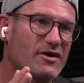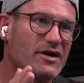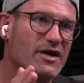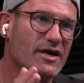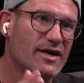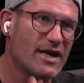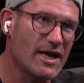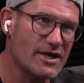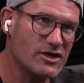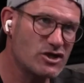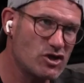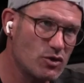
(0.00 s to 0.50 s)
a
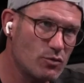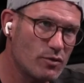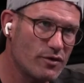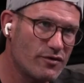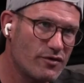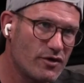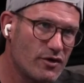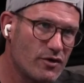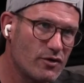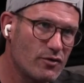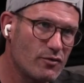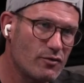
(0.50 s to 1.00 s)
connection
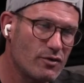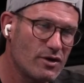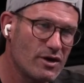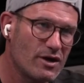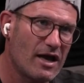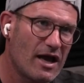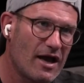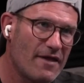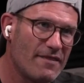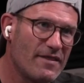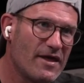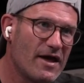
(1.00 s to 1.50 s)
with you,
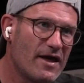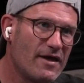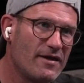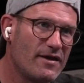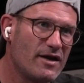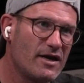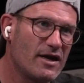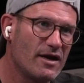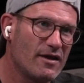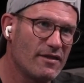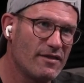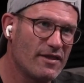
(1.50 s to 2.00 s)
and
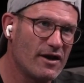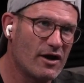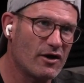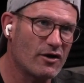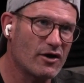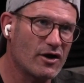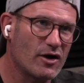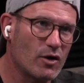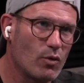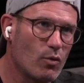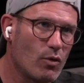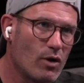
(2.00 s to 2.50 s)
then they're
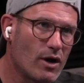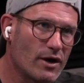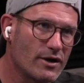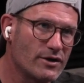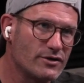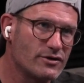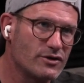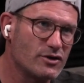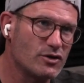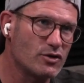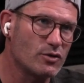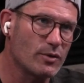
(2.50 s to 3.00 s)
gonna wanna
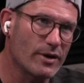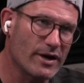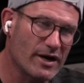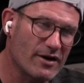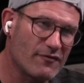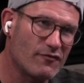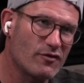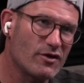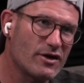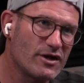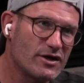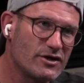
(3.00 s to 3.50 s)
do
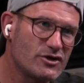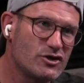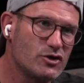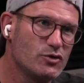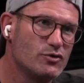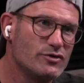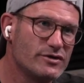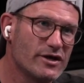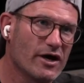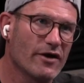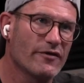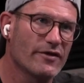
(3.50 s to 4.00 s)
whatever it is
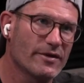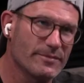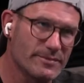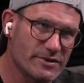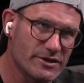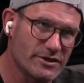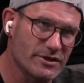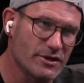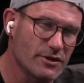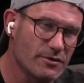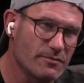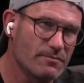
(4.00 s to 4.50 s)
you tell them
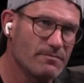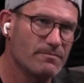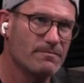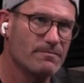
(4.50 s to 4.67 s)
to do.